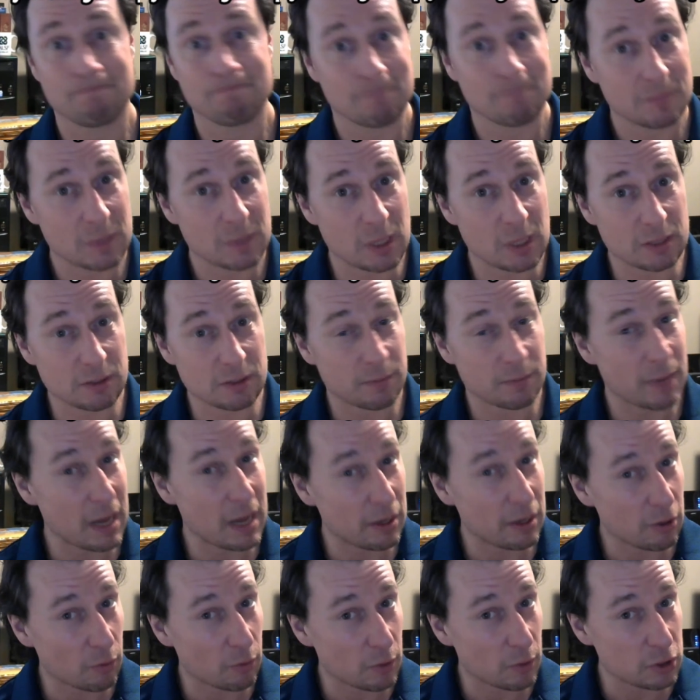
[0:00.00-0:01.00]
Doesn't
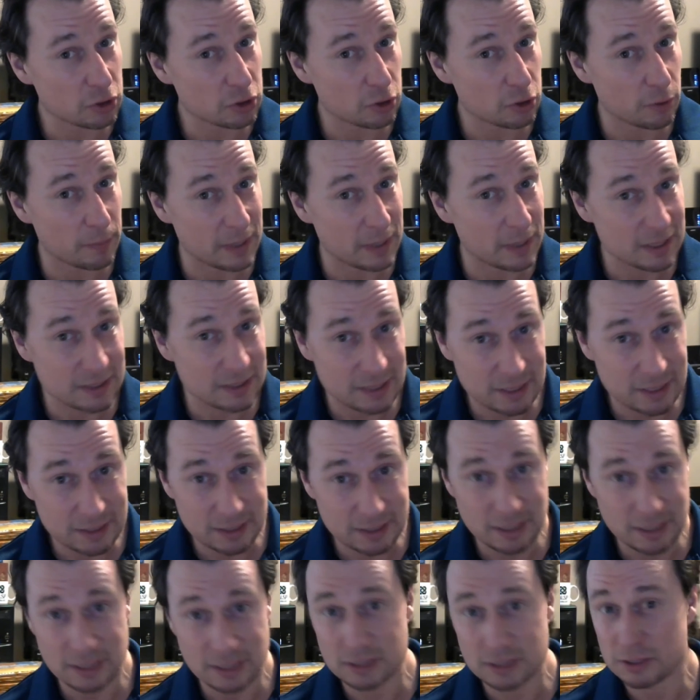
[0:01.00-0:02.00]
matter what your business
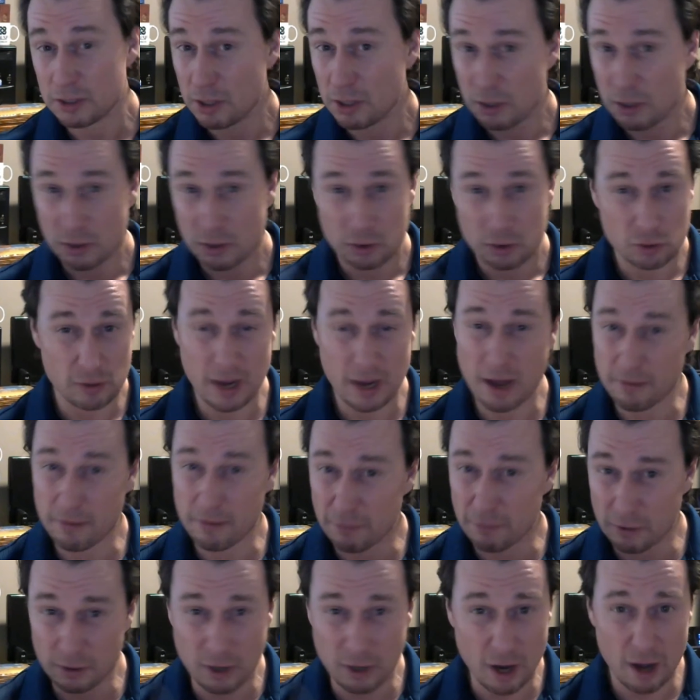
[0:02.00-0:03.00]
is,
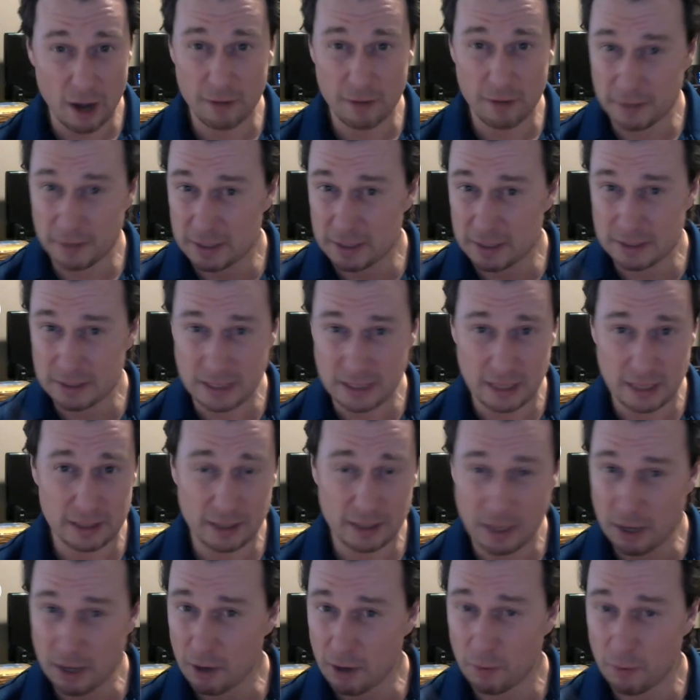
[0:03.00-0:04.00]
travel, coffee,
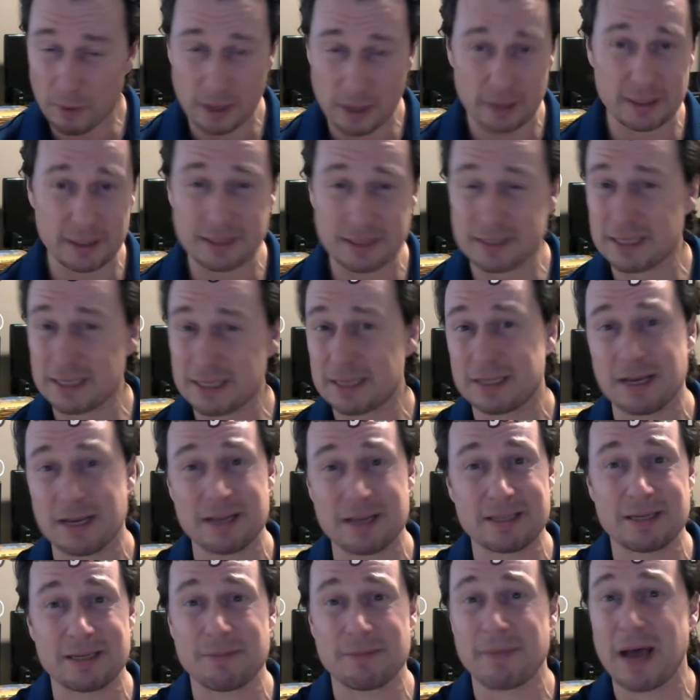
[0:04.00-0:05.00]
skincare, wellness, it
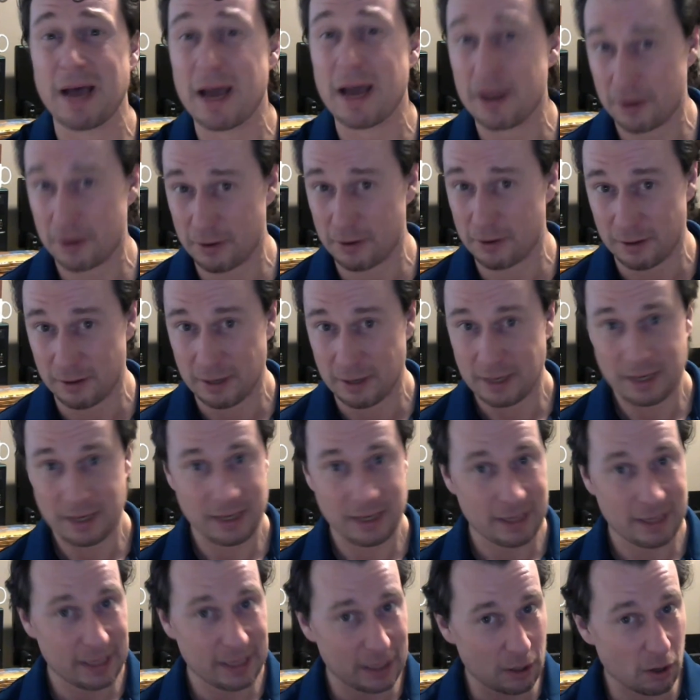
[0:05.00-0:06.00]
doesn't matter.
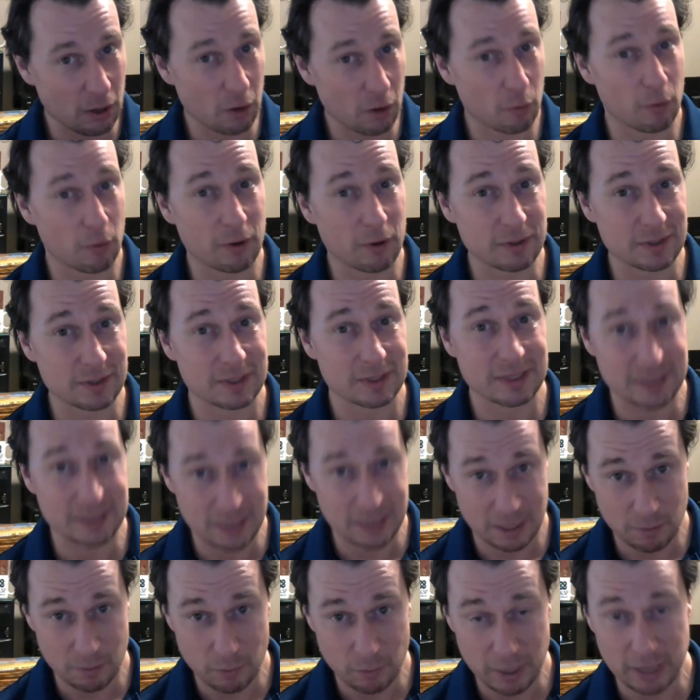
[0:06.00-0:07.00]
It all works the
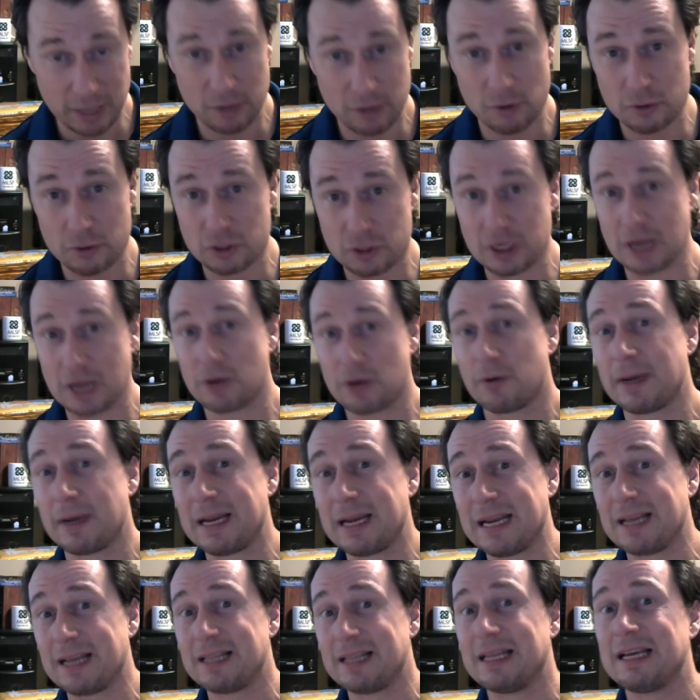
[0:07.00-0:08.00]
same way. You're
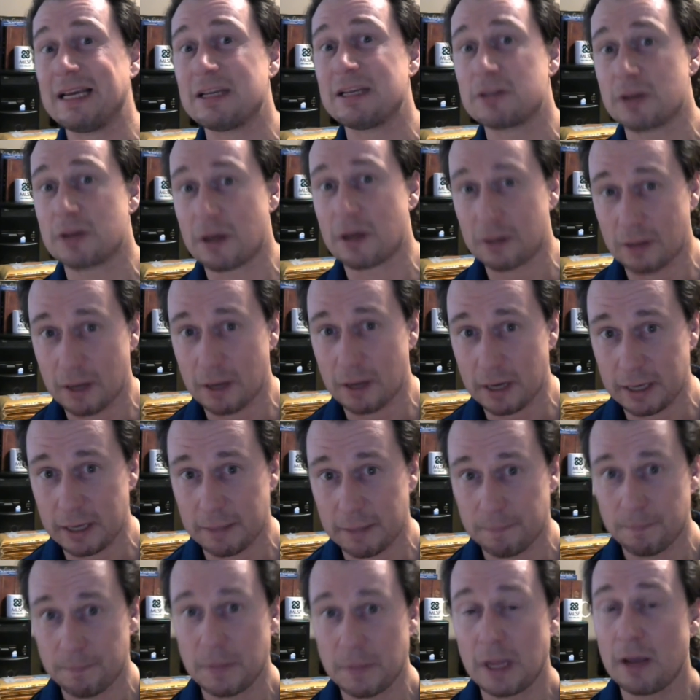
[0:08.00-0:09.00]
generating leads online.
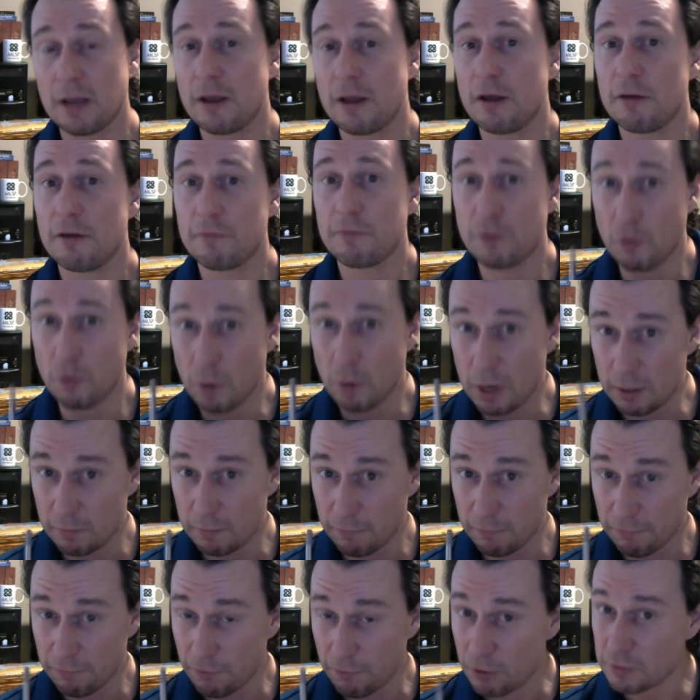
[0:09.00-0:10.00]
If you want,
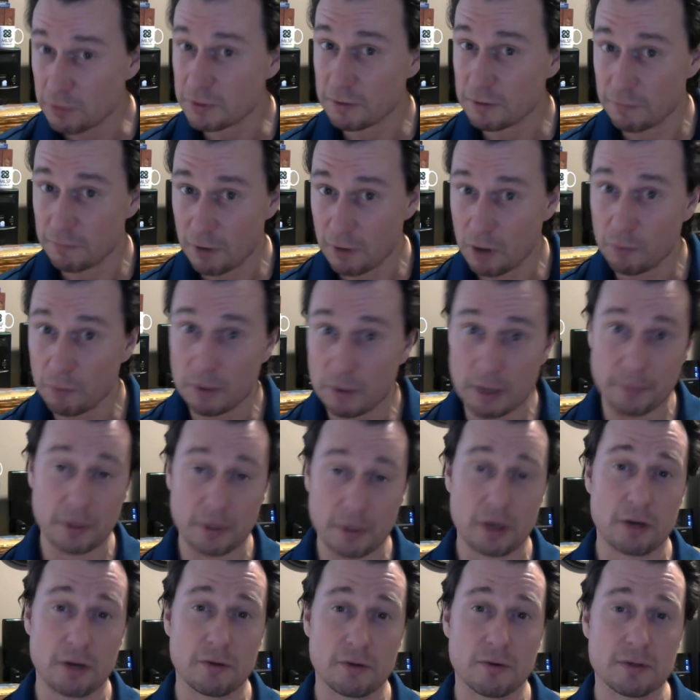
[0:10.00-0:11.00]
first of all, what I'm going
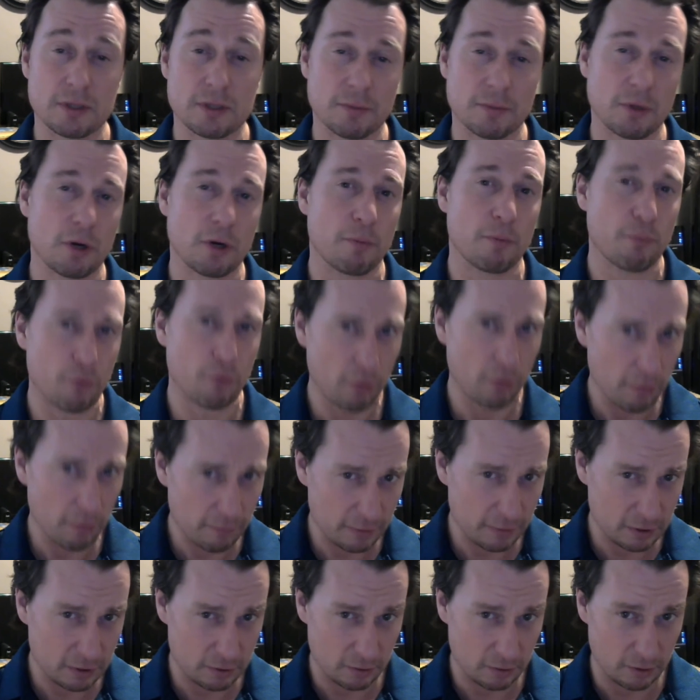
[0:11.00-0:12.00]
to do is I'm going to prove
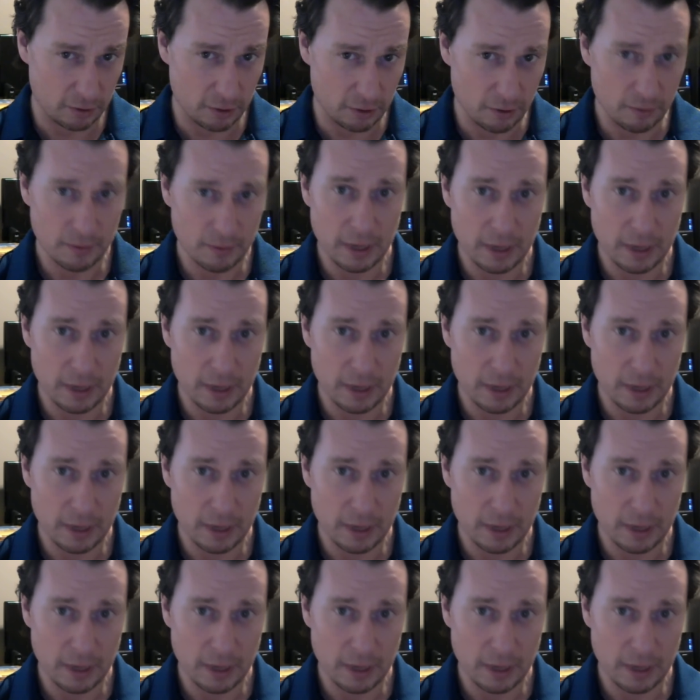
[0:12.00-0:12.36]
it to you.